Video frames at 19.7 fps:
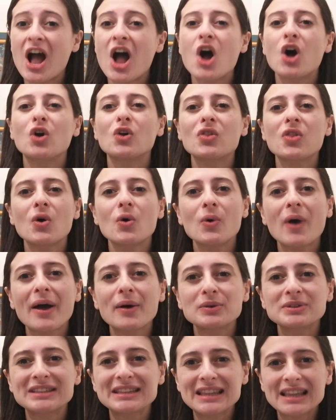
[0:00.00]
Although I
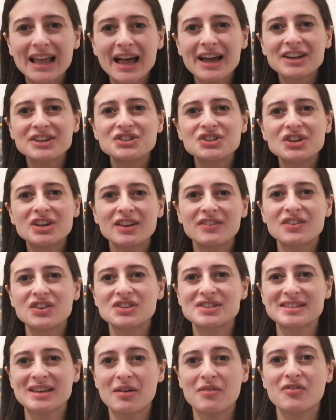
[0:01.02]
would like to give you
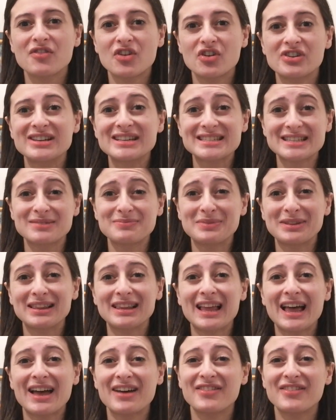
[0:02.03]
some very simple